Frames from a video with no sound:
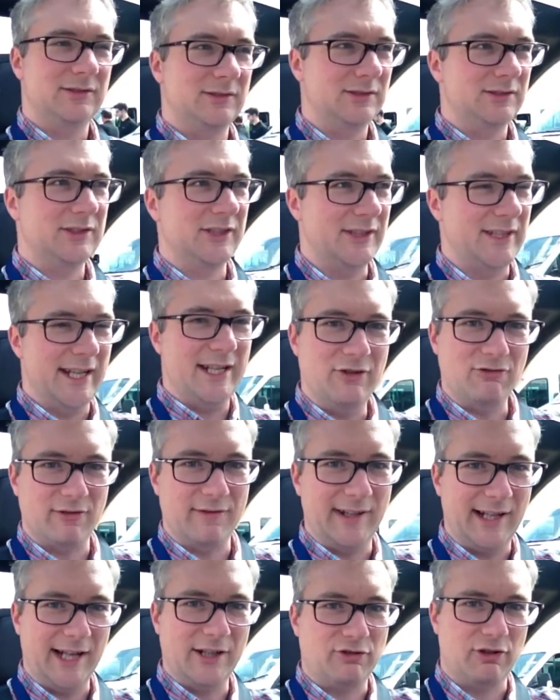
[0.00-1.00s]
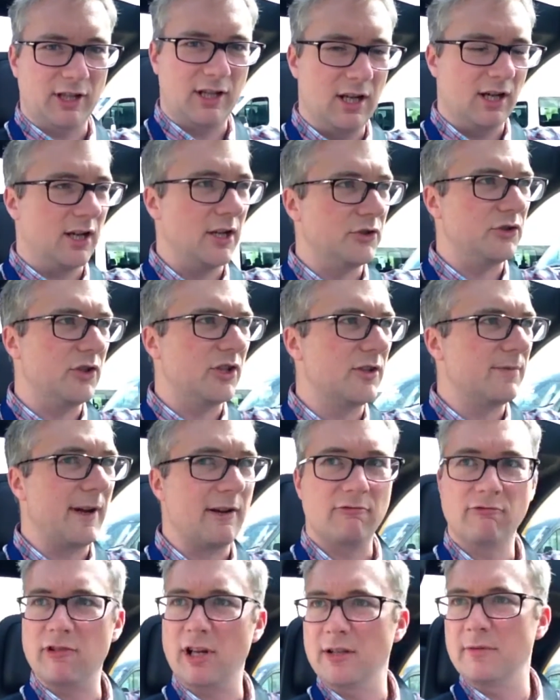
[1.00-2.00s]
It's the danger of electric cars. You just
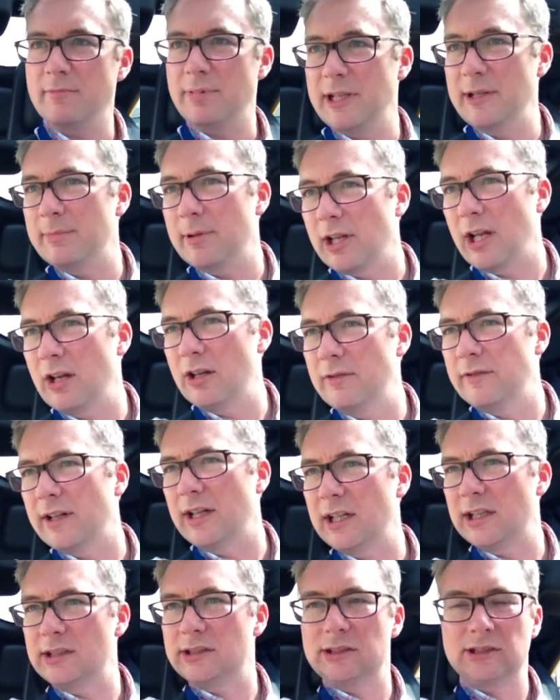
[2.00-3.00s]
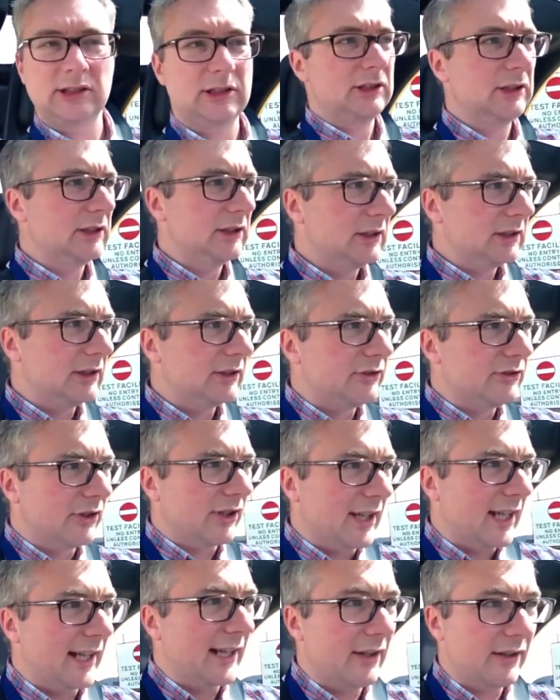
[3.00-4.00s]
about run people over. Let's try
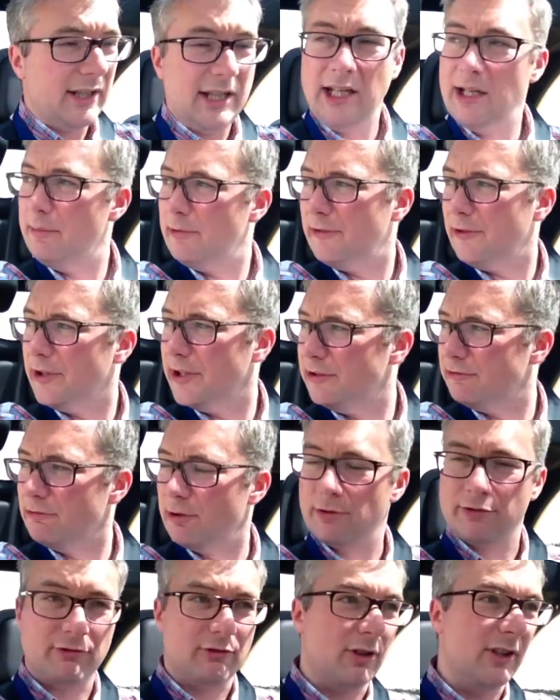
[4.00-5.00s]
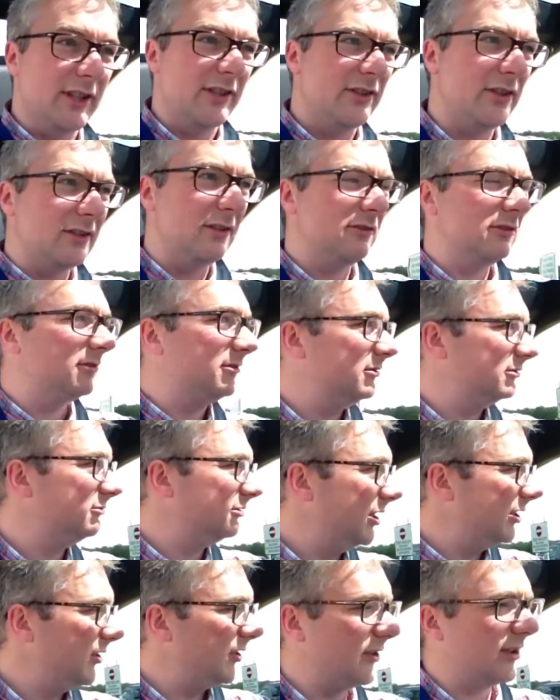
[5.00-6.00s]
and get out here before this Rolls Royce
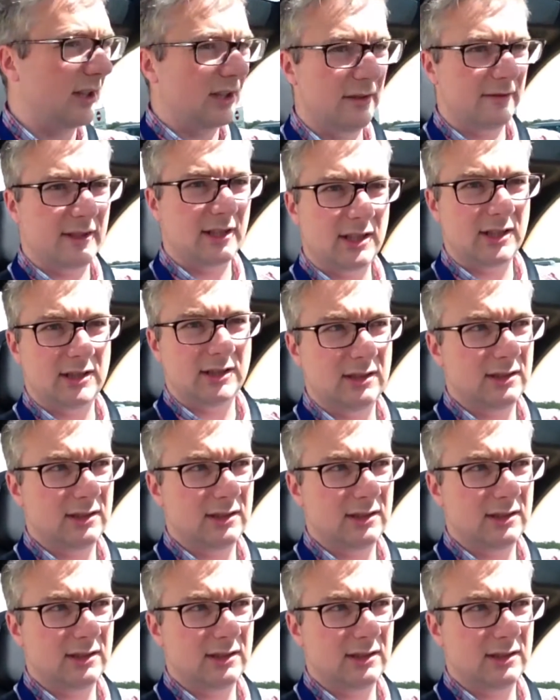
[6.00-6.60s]
runs us over.